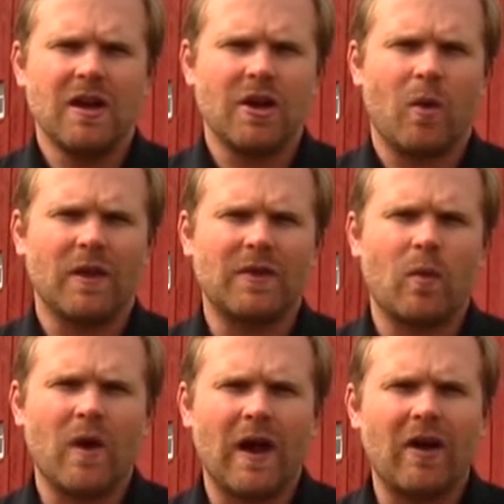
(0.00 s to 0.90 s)
what the
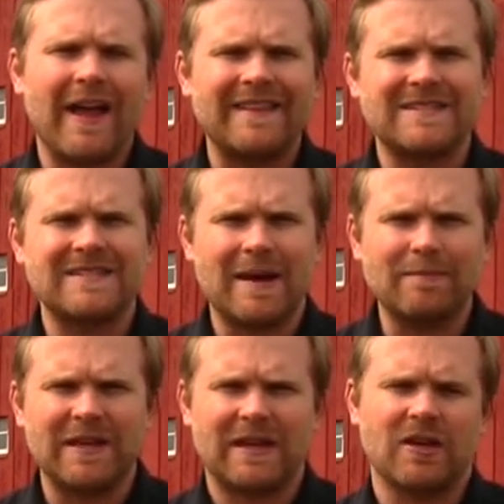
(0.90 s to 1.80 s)
well and the
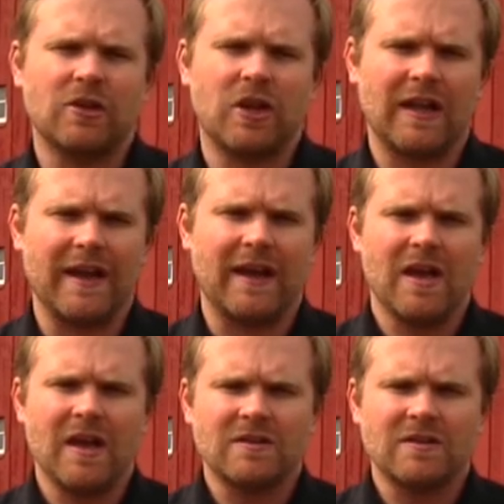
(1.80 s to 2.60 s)
septic look like.